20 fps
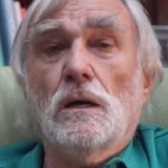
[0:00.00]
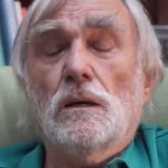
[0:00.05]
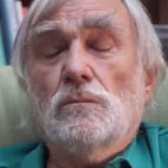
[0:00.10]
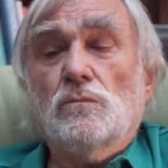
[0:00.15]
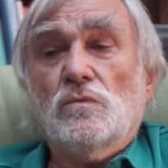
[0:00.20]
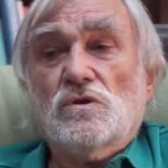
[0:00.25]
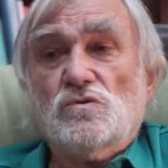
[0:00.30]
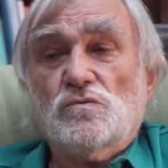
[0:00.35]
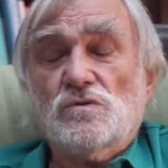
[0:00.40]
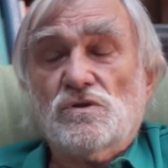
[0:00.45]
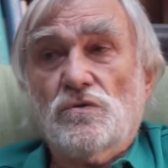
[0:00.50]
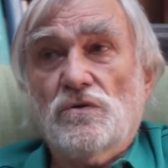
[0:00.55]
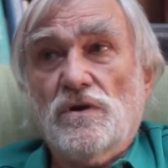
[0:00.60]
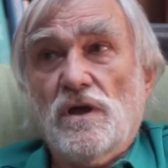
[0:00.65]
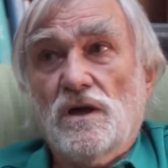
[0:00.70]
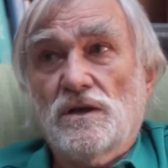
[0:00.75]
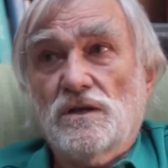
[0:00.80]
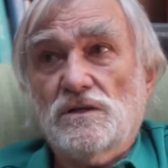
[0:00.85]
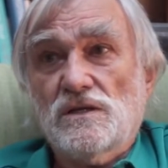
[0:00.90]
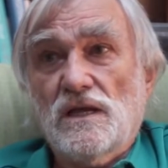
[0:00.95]
which was
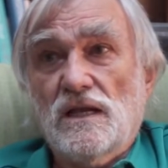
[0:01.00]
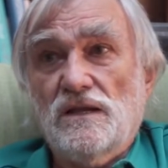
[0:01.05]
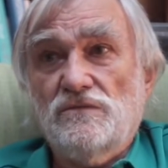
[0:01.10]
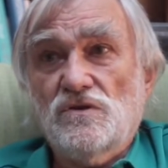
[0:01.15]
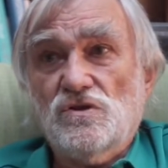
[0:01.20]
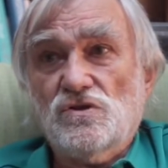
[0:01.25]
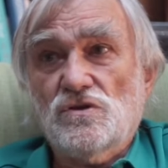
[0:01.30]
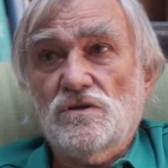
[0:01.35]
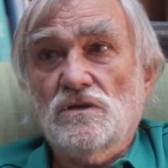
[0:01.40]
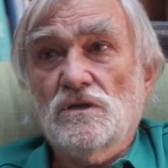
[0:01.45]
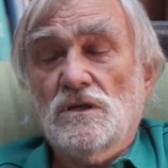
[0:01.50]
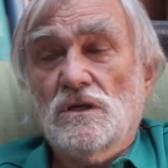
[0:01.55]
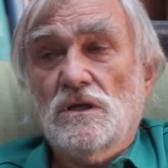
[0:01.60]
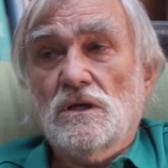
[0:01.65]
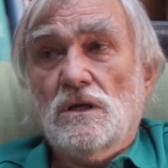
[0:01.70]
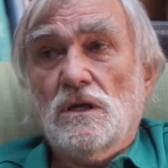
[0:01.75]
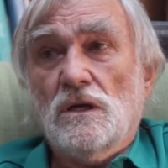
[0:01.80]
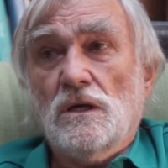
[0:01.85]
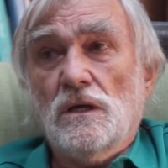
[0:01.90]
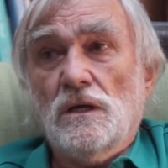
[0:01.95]
Granada Television
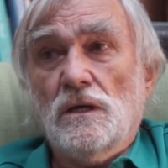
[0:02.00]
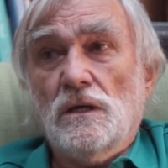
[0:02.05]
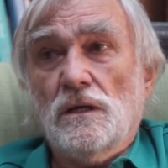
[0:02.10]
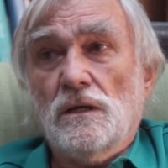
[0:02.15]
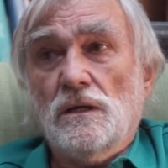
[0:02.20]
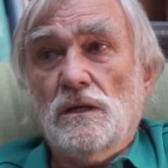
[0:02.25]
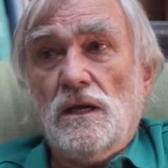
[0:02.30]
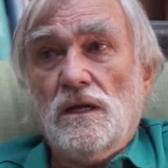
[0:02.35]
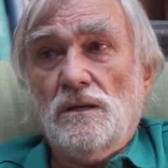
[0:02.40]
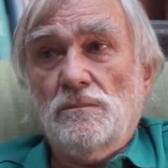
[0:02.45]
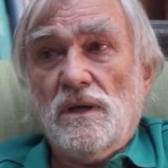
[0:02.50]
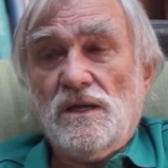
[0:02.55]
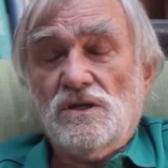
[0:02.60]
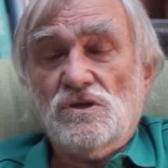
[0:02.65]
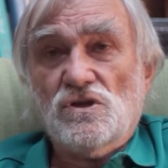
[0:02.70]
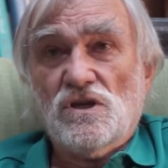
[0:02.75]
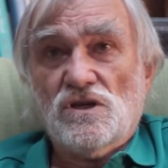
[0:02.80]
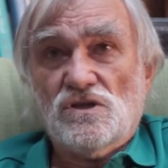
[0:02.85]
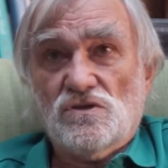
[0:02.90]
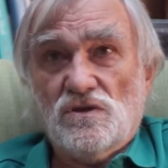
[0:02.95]
in
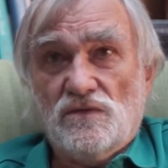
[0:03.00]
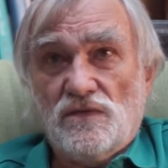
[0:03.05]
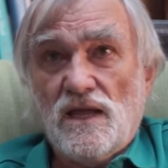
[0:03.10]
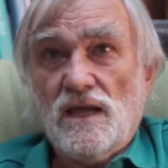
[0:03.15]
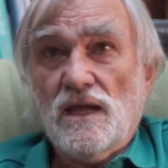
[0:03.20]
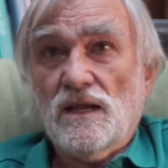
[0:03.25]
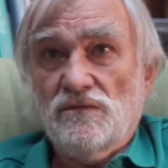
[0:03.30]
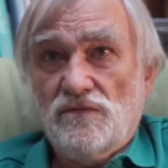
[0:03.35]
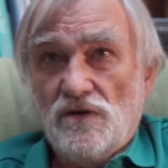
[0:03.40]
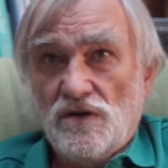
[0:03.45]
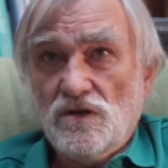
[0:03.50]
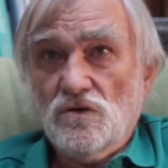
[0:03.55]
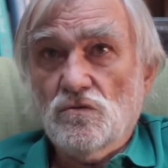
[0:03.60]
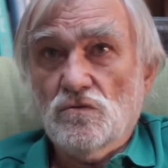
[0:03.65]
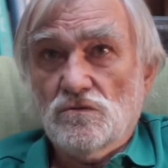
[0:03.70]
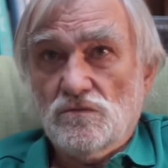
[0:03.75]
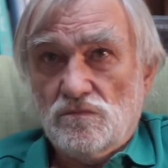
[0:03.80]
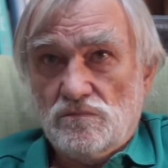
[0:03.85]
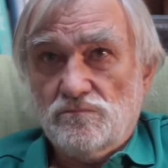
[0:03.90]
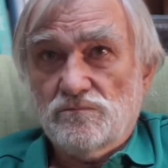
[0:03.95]
Manchester, and they had a very
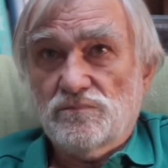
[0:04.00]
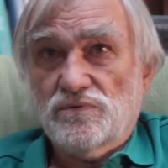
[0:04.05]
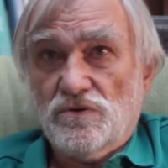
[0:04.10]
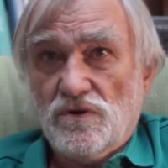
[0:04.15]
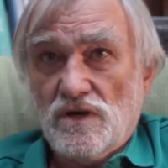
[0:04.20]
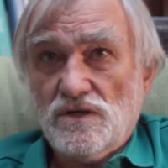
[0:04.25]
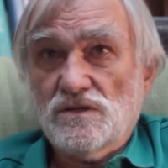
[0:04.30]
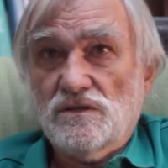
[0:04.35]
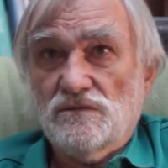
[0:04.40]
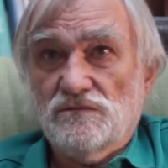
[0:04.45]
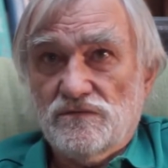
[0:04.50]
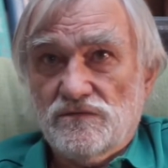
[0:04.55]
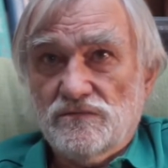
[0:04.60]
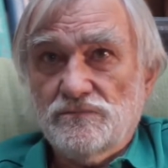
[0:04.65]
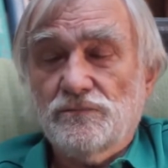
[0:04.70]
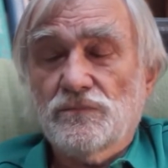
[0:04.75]
good progressive